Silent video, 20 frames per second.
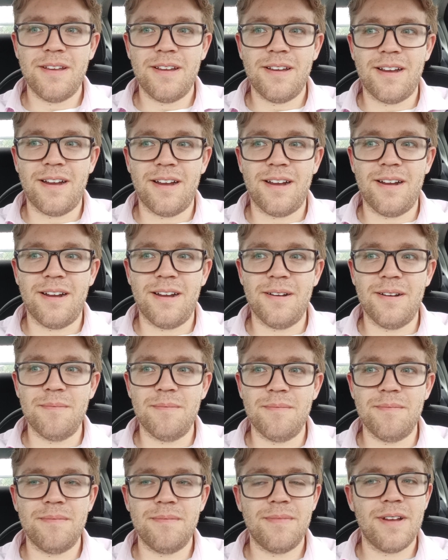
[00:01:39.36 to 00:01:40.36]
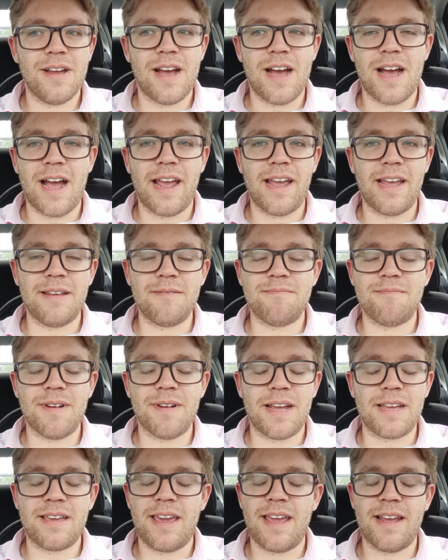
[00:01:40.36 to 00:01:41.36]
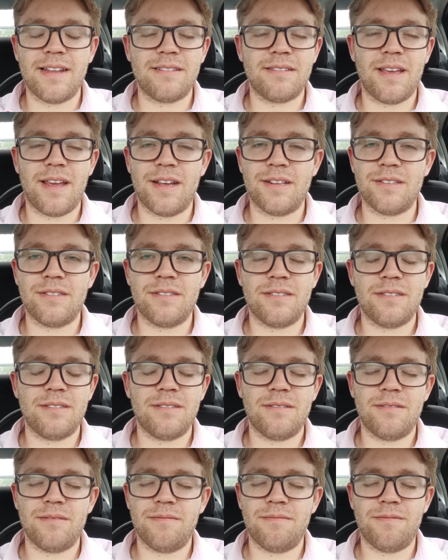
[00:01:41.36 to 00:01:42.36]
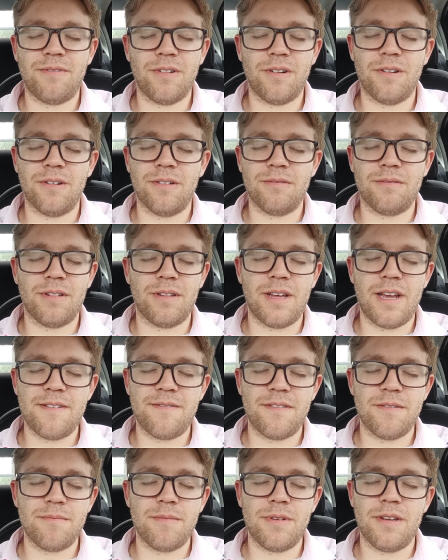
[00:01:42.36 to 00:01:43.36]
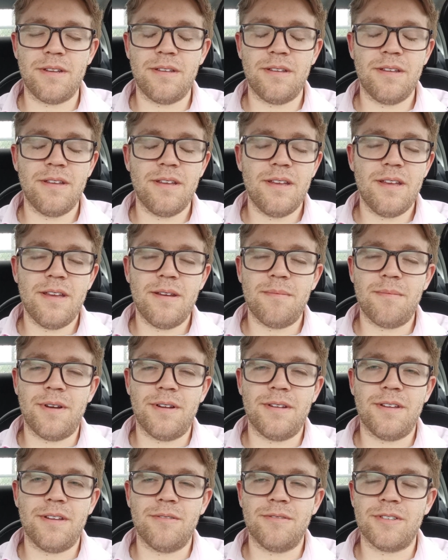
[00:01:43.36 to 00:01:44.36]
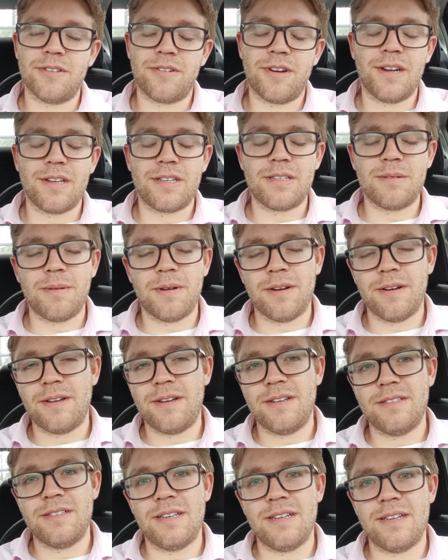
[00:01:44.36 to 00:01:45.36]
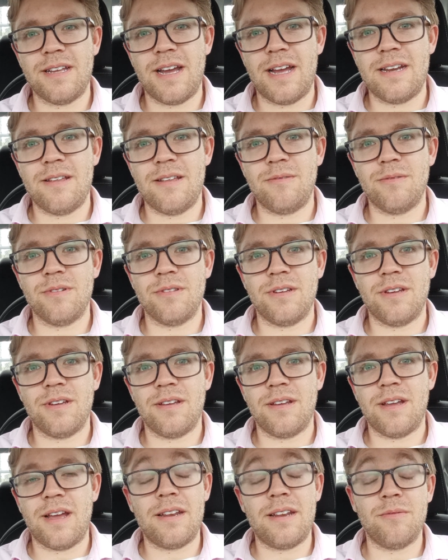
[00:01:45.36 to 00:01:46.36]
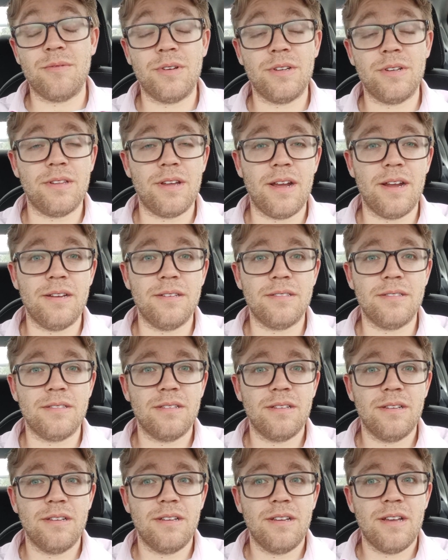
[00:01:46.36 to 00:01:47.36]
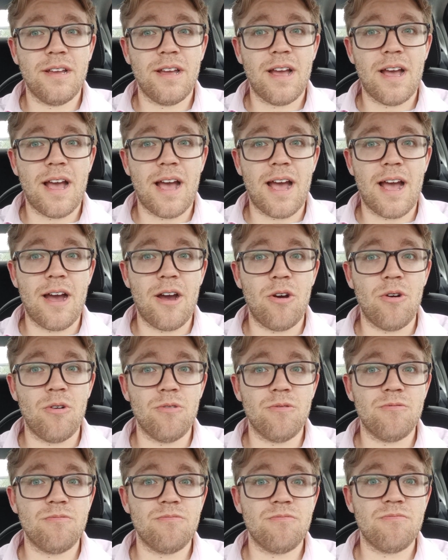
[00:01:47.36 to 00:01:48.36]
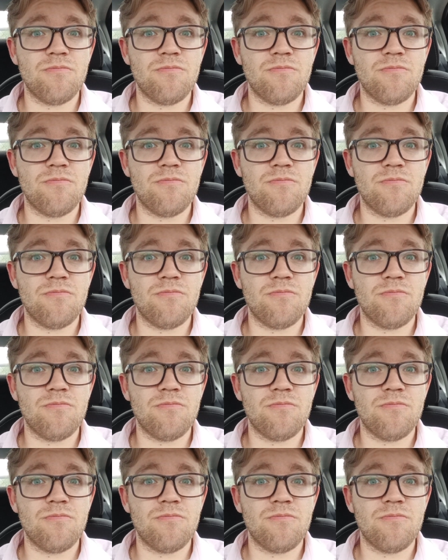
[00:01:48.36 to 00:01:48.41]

Um, I I can't dance for the life of me, but it was a great experience, and I didn't really I didn't realize how